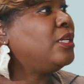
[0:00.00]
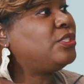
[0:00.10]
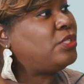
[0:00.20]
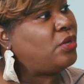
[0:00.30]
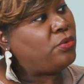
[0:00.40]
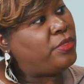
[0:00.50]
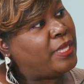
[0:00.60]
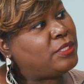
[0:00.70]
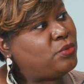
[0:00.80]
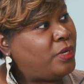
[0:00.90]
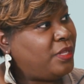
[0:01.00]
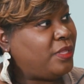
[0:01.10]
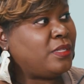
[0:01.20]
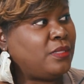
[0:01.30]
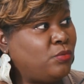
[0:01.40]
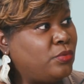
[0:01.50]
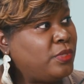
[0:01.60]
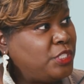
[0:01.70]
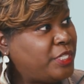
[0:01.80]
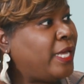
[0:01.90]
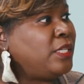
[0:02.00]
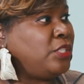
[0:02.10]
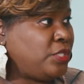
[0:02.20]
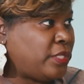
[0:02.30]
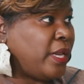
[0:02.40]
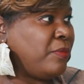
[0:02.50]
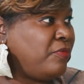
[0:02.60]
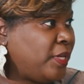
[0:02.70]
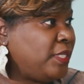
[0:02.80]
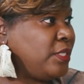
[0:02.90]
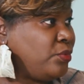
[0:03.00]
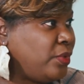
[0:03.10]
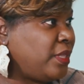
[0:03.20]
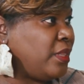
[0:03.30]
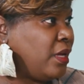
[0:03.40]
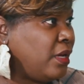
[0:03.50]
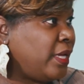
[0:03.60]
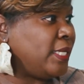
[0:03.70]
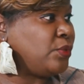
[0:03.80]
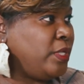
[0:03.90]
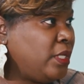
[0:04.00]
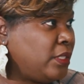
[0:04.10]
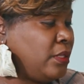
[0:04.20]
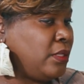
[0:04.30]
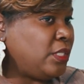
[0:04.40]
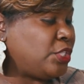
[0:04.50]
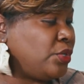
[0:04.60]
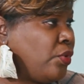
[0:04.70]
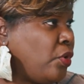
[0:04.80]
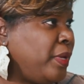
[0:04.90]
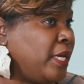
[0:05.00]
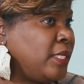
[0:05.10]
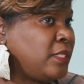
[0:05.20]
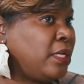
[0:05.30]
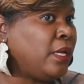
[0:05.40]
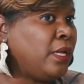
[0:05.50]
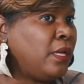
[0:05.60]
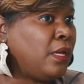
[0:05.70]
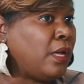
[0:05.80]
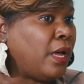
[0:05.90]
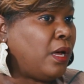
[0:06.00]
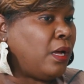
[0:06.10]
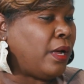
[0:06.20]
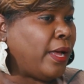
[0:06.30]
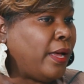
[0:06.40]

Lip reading: So that's one of the challenges that I'm faced with as we look to grow, because I